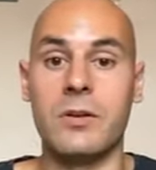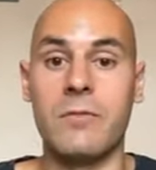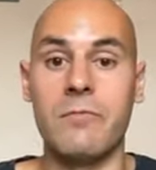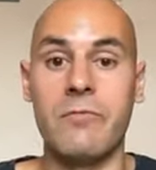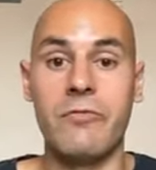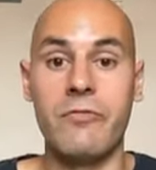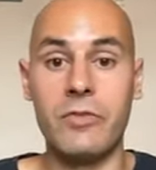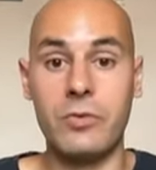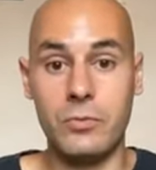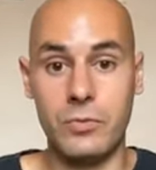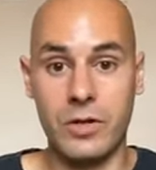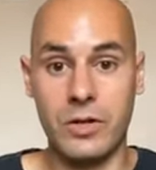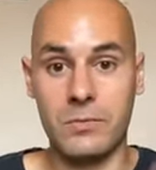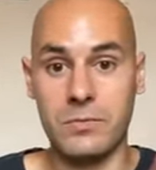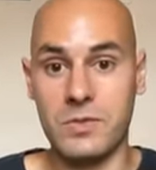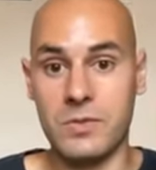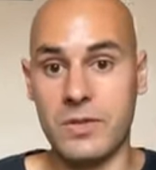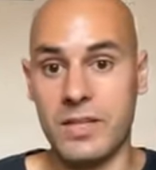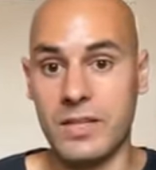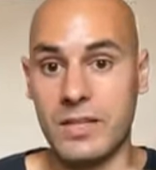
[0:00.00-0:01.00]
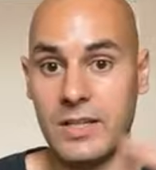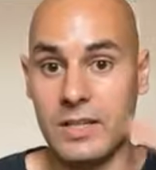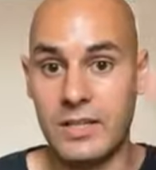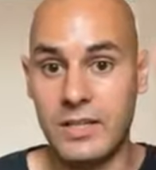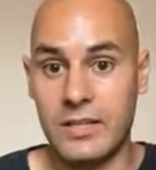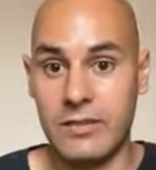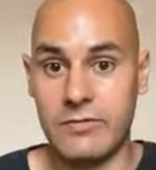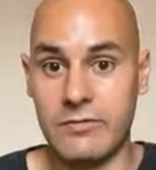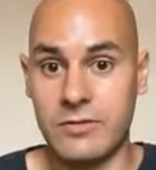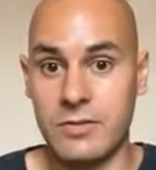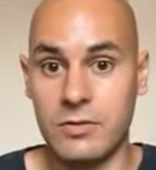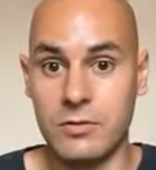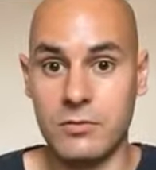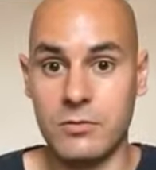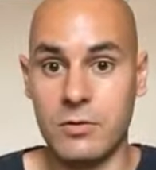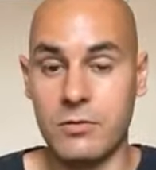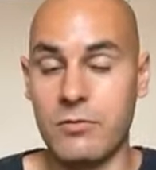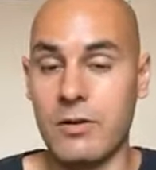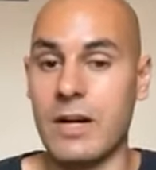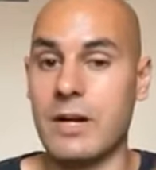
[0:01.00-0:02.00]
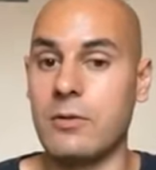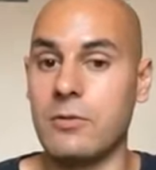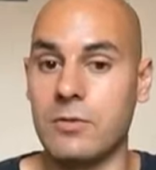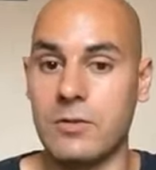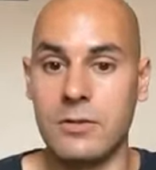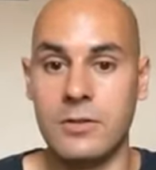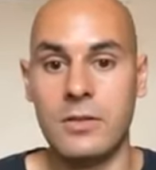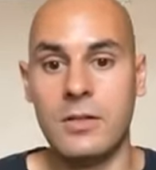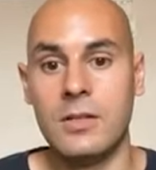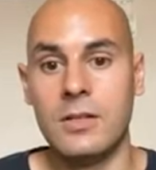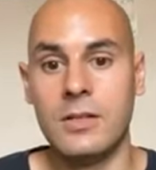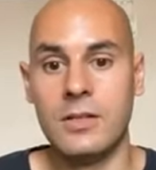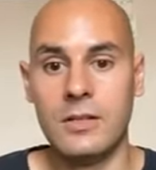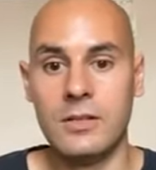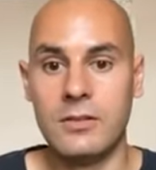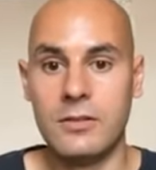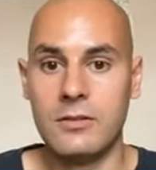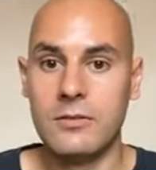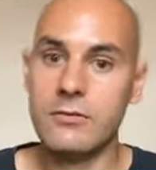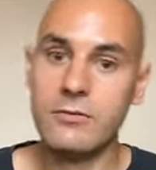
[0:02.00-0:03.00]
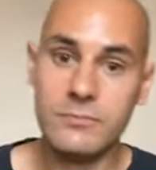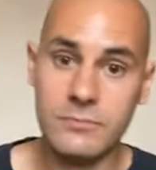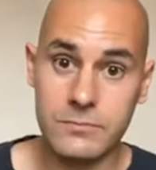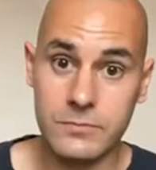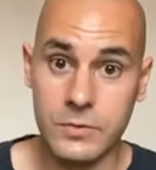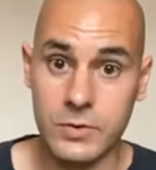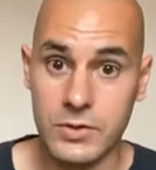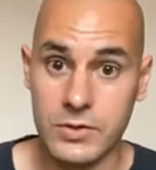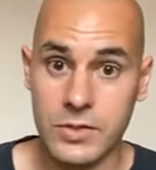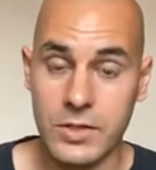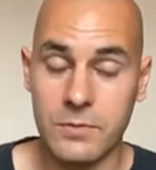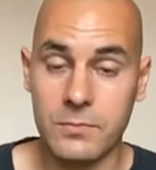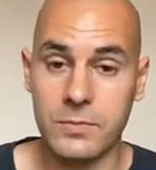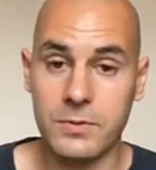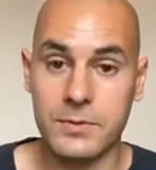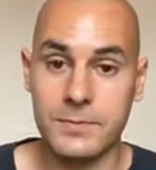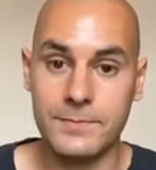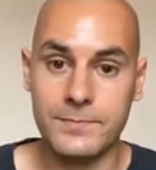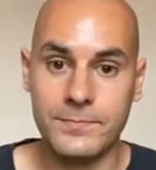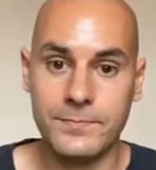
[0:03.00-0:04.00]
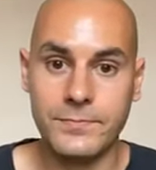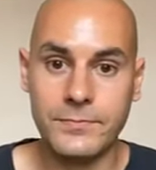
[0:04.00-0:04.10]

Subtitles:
I'm filled up so I can give to the crowd, for example.